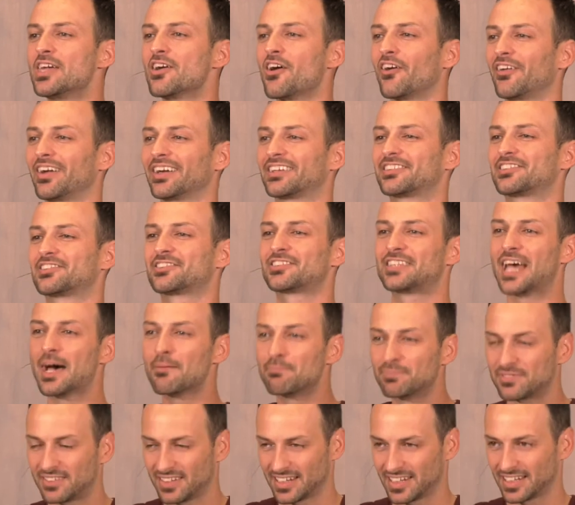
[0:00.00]
are
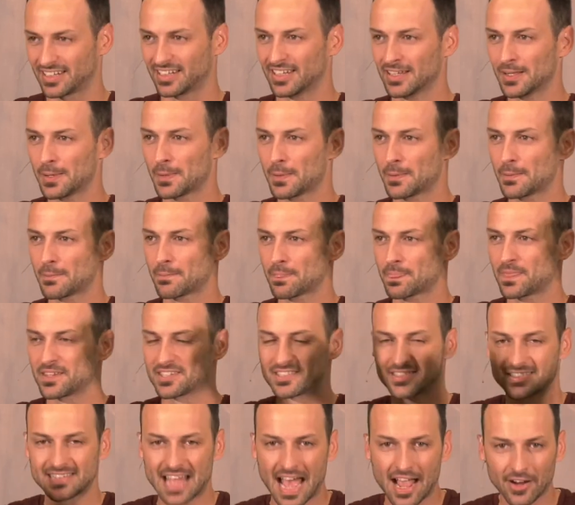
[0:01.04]
accepting the
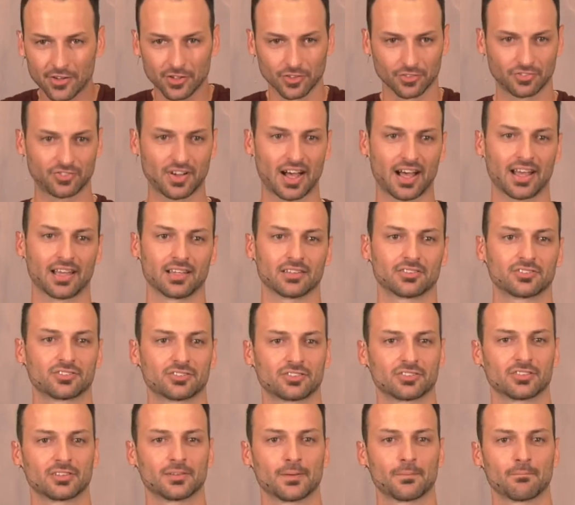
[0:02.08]

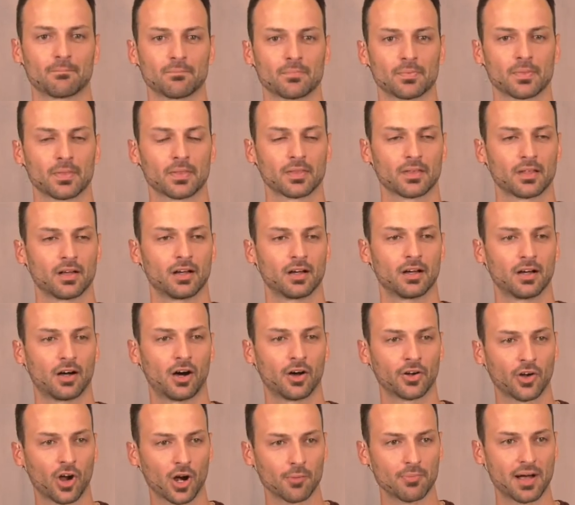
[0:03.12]
sacrifice
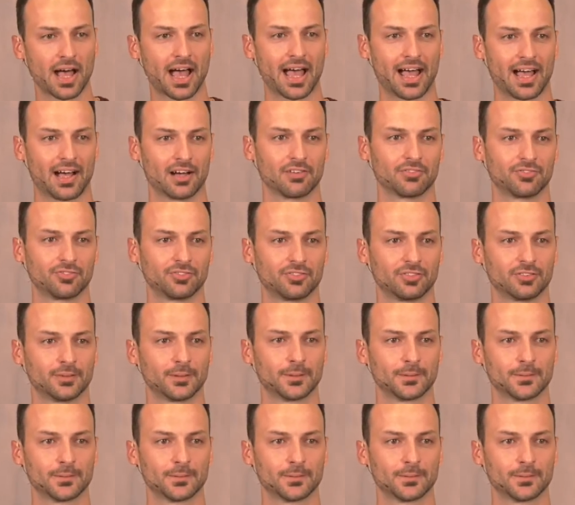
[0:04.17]
on our behalf.